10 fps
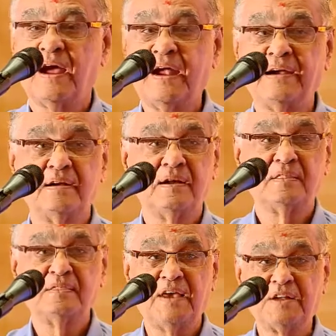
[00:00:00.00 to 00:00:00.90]
and
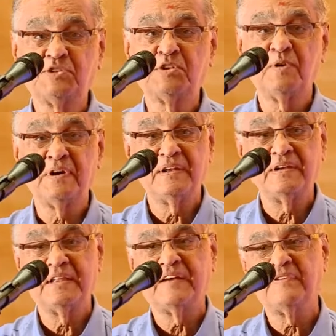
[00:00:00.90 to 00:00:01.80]
that should
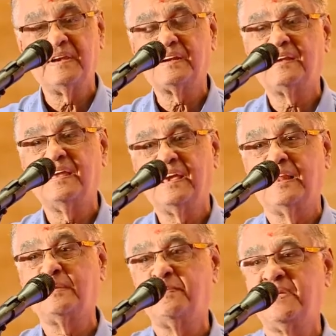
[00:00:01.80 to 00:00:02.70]
definitely
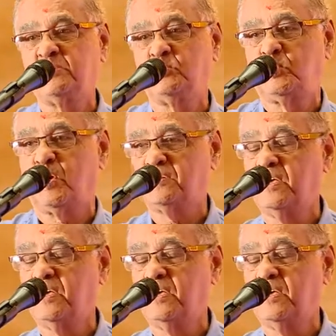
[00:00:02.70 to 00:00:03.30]
help me to talk